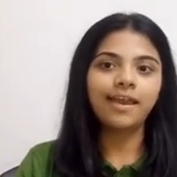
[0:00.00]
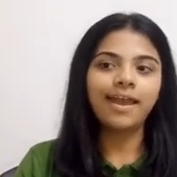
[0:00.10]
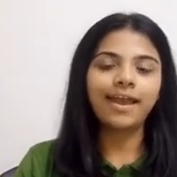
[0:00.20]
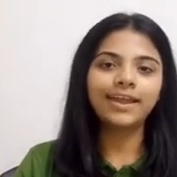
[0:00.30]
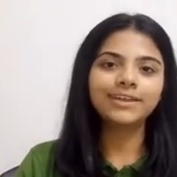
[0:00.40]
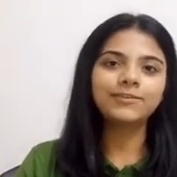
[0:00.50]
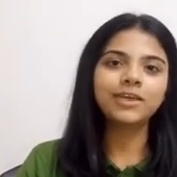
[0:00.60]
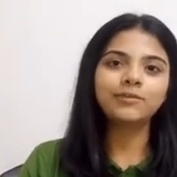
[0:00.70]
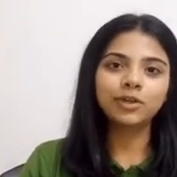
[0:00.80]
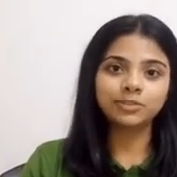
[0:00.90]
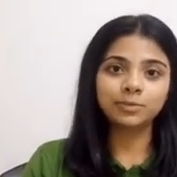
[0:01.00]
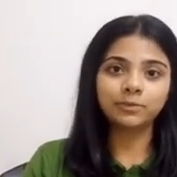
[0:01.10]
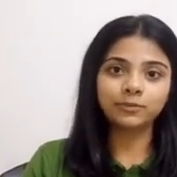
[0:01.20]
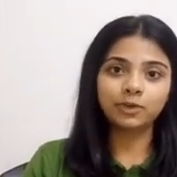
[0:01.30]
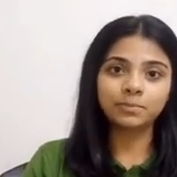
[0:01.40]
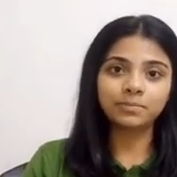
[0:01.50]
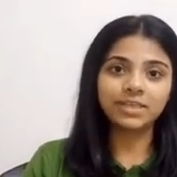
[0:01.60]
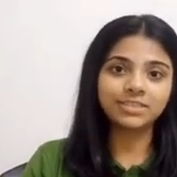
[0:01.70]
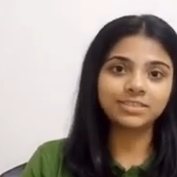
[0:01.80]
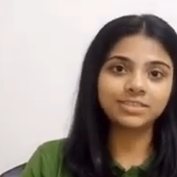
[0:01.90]
and we have also performed
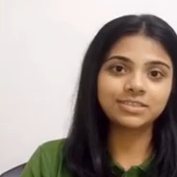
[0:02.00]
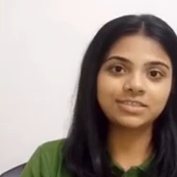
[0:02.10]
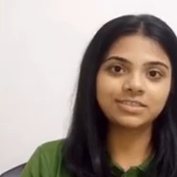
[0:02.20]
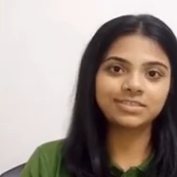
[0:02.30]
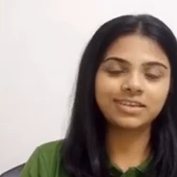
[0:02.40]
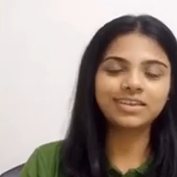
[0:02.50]
ECG.